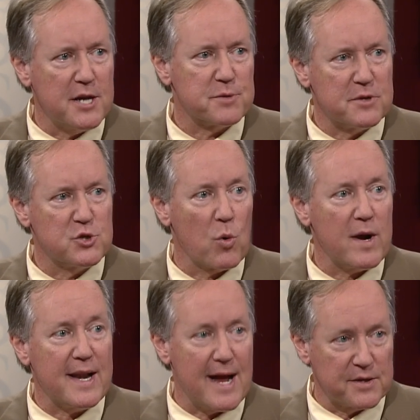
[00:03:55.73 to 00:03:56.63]
A majority
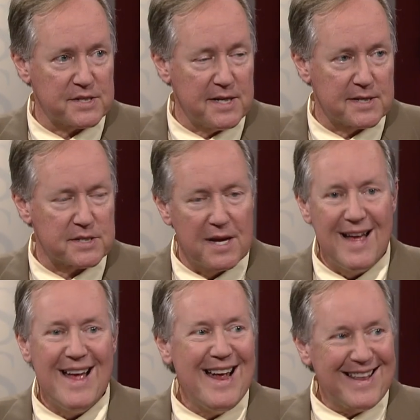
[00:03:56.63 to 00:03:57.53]
now says
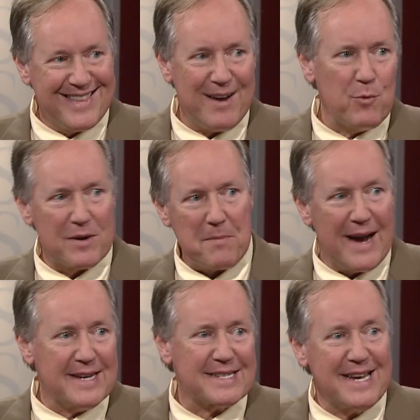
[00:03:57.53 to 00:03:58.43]
they wouldn't mind
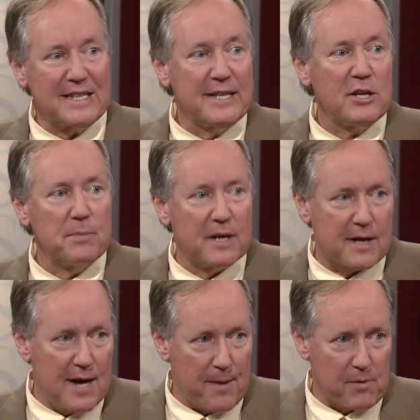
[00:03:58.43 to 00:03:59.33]
to see a little bit of
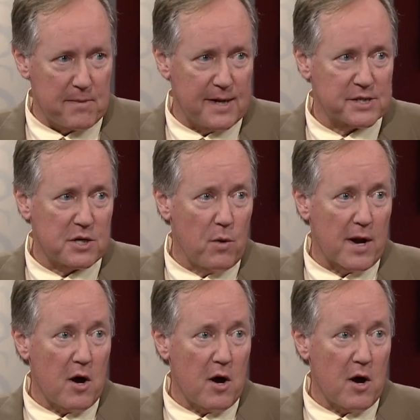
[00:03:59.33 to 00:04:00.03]
compromise going